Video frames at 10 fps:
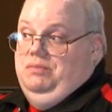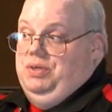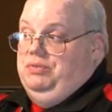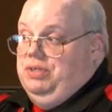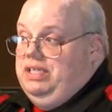
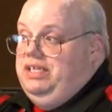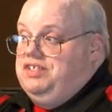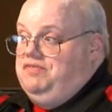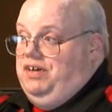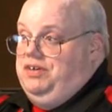But really,
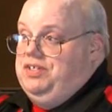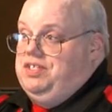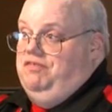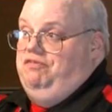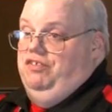as far as
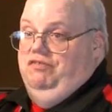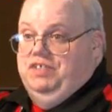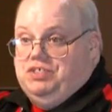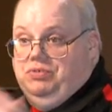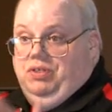the full
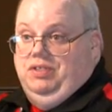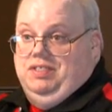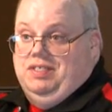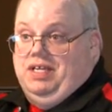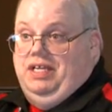visual
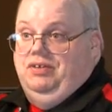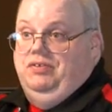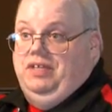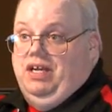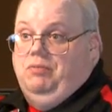designer,
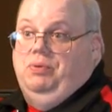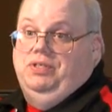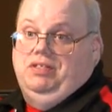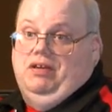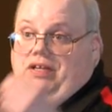the
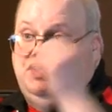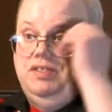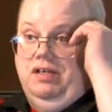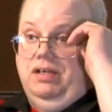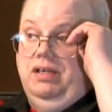output targets
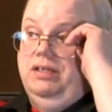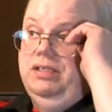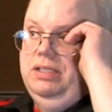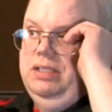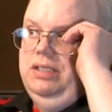are
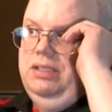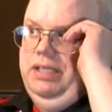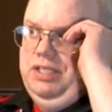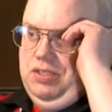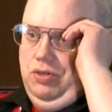
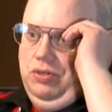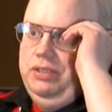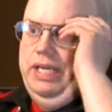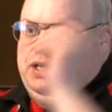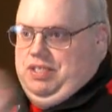its
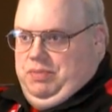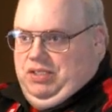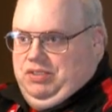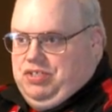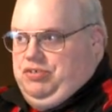own
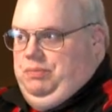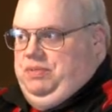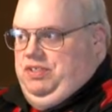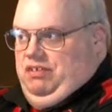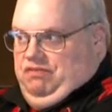XML
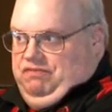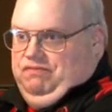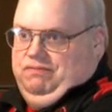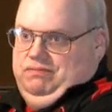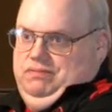descriptive
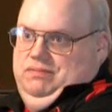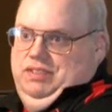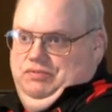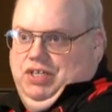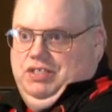
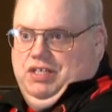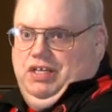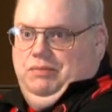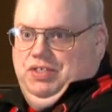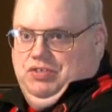
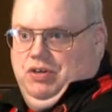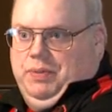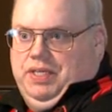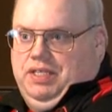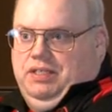runtime
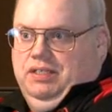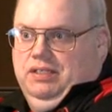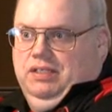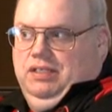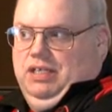interpreted,
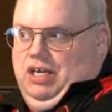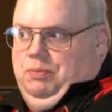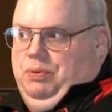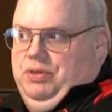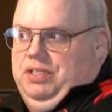
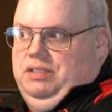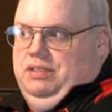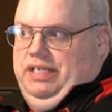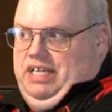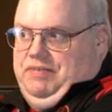output
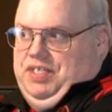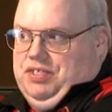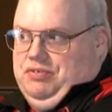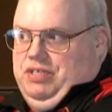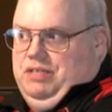an AVD
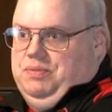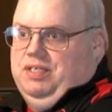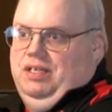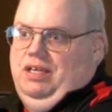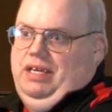script,
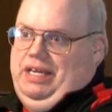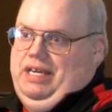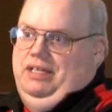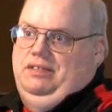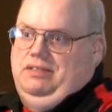
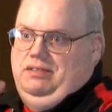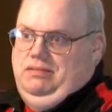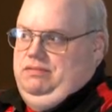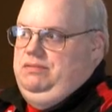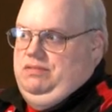and
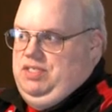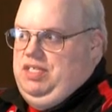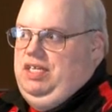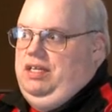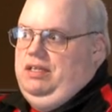
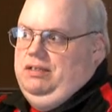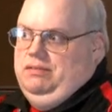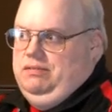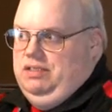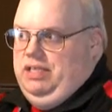C,
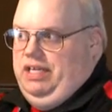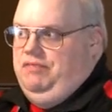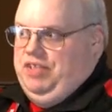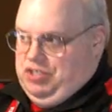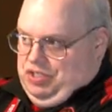and
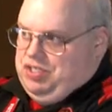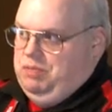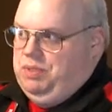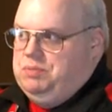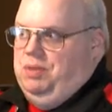eventually C++
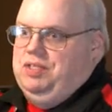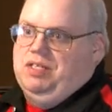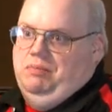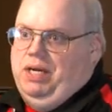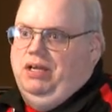
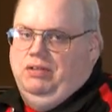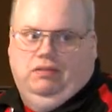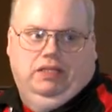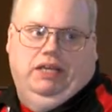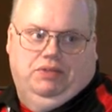compiled language.